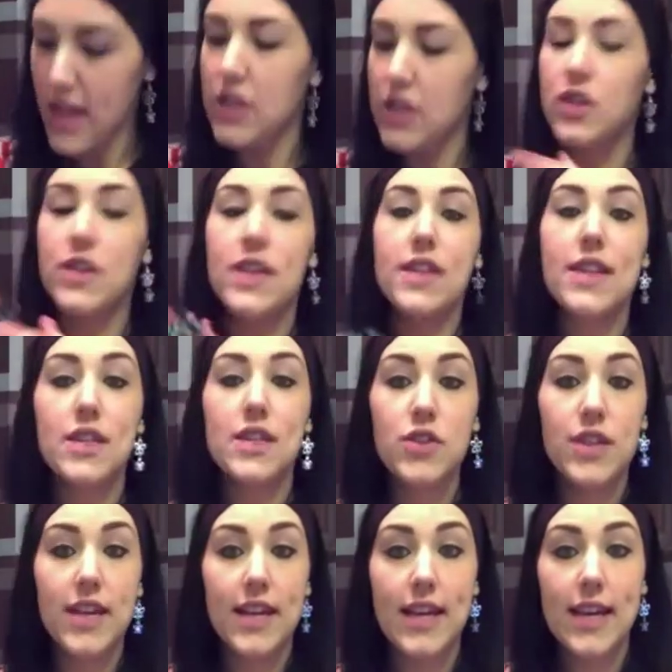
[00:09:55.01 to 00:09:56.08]
So then these are
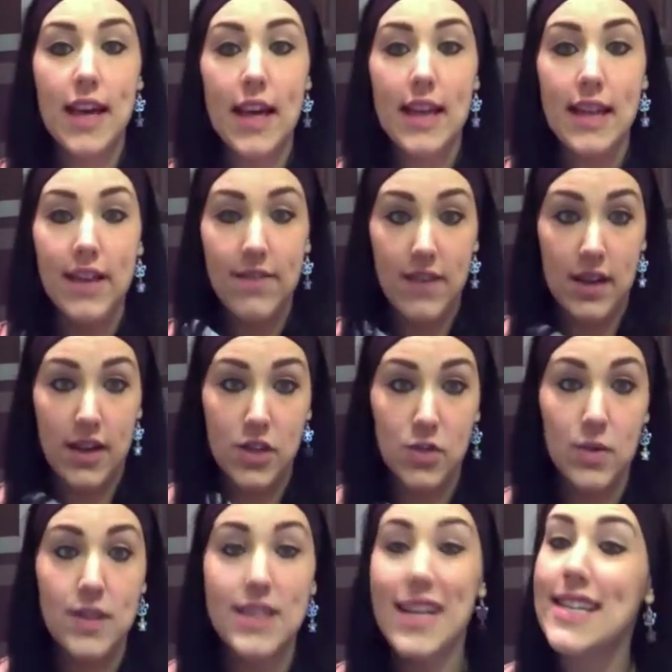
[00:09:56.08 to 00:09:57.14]
the 11 inch
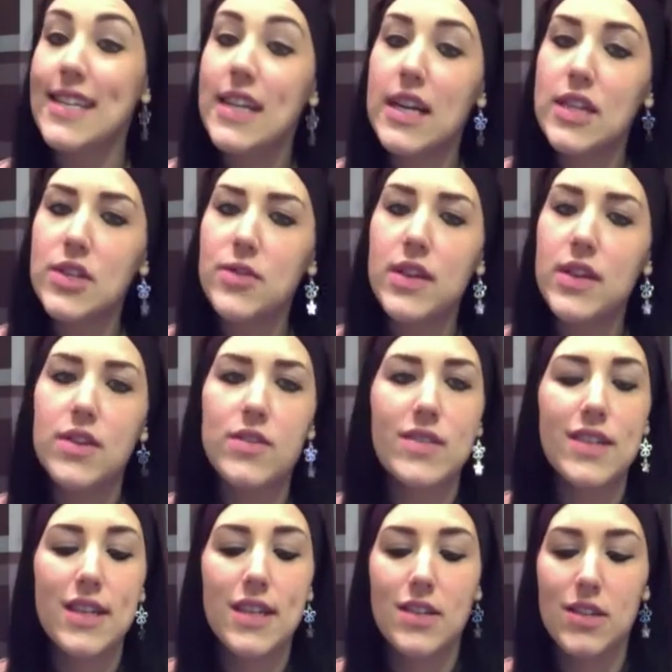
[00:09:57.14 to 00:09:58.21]
ones. I did not do any
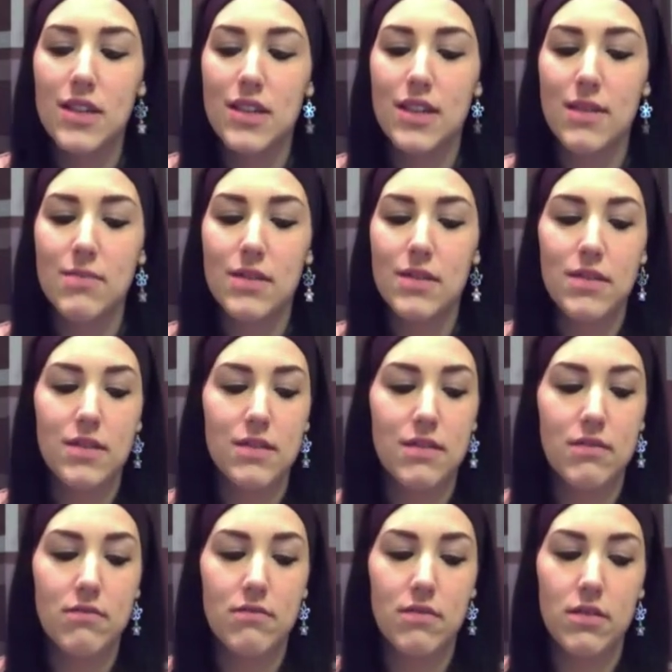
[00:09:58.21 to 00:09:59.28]
13 inch. That seems
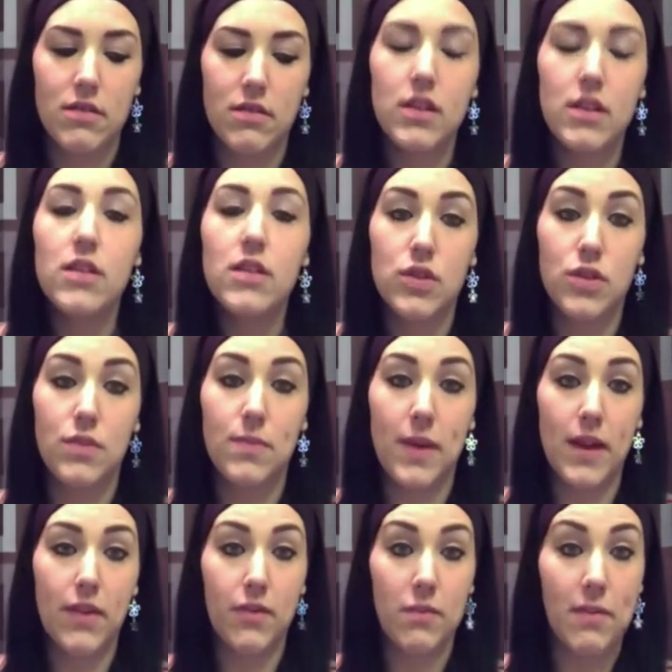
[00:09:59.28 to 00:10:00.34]
a little too
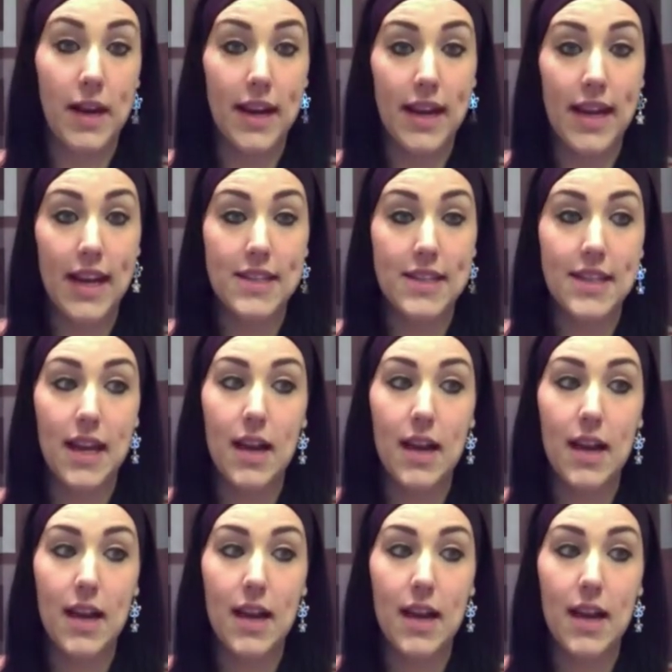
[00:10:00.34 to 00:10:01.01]
big for my needs.